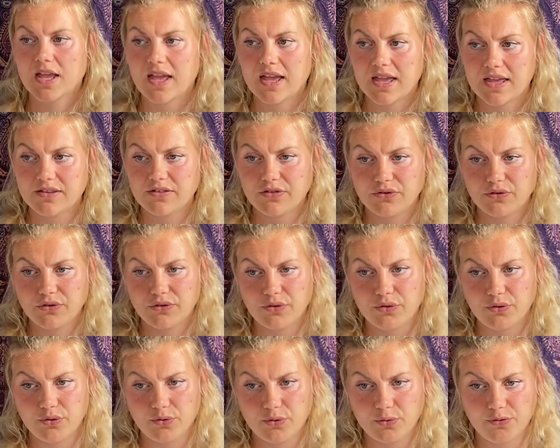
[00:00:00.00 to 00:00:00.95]
is
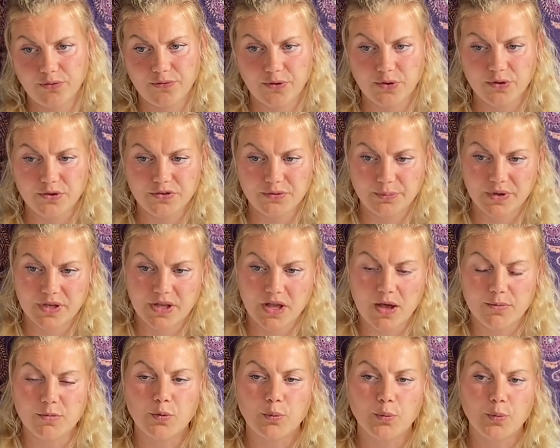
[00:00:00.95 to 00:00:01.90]
to first
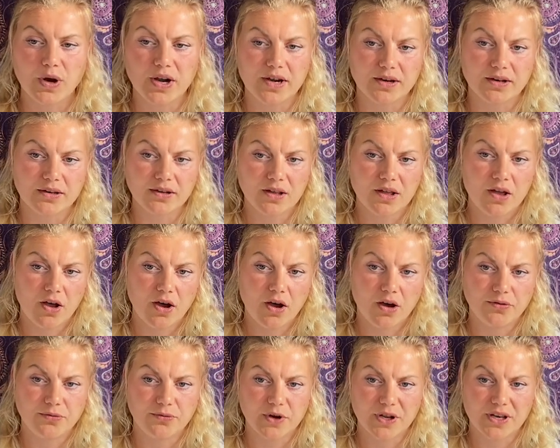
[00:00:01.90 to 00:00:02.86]
become aware
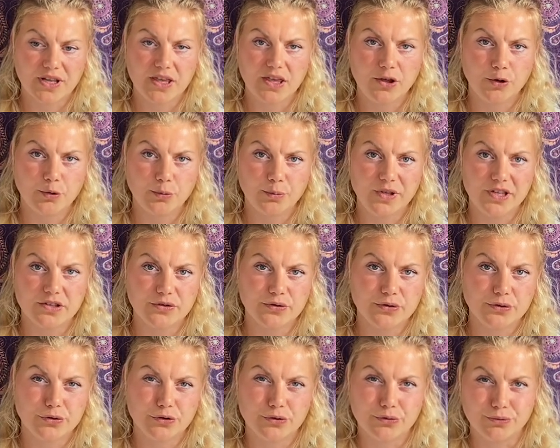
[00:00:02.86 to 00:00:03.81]
of what ego means
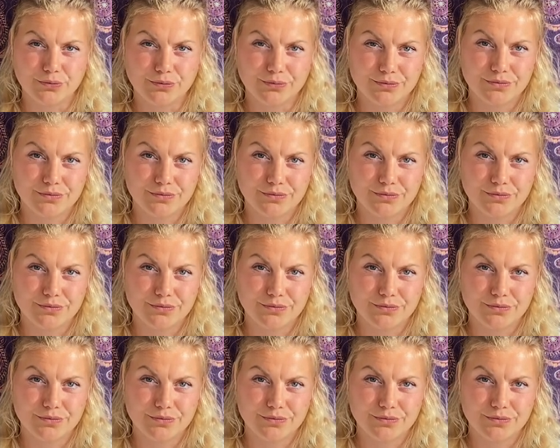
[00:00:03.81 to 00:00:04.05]
to you.